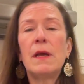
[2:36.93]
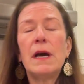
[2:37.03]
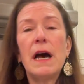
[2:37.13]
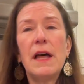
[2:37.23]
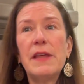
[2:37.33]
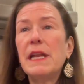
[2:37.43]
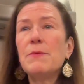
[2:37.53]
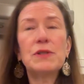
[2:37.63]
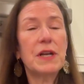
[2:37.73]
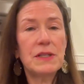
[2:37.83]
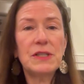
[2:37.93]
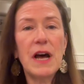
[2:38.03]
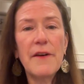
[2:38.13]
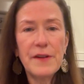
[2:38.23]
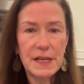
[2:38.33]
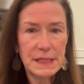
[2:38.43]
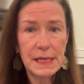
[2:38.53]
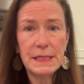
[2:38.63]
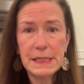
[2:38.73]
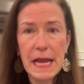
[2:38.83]
that he was going to soften
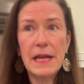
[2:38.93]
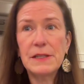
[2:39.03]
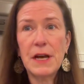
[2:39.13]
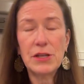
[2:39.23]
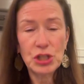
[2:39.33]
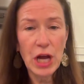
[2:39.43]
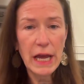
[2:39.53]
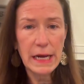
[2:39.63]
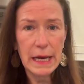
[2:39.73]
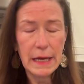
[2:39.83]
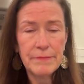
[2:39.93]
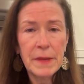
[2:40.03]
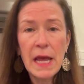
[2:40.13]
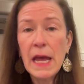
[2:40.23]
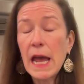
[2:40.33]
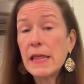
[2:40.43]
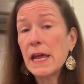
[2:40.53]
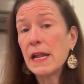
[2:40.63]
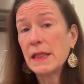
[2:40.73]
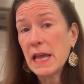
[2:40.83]
his stance on China. And
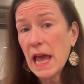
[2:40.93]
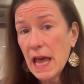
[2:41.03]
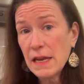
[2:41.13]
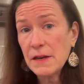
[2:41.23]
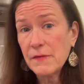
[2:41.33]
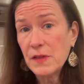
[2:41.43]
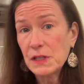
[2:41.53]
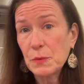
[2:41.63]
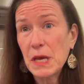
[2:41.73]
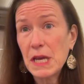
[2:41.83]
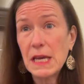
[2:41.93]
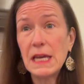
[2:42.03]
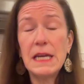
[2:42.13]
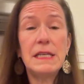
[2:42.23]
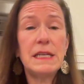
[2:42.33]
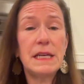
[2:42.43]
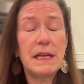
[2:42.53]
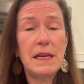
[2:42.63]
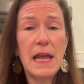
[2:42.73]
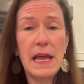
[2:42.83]
then at the end of this week, he
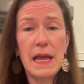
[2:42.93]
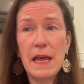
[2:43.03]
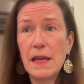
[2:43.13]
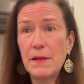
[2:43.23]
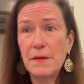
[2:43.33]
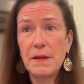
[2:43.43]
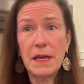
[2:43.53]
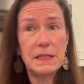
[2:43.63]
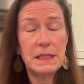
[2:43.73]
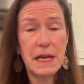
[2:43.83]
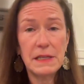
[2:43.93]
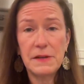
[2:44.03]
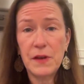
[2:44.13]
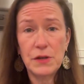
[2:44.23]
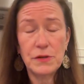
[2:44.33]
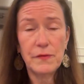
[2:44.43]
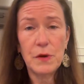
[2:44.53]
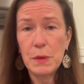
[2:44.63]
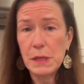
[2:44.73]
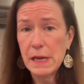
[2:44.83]
did an extensive
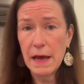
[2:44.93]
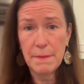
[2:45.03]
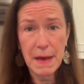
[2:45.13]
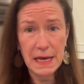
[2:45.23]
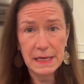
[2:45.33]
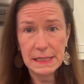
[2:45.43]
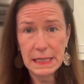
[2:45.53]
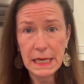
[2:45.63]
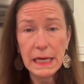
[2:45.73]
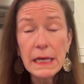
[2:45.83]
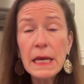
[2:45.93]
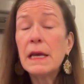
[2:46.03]
interview with Time magazine.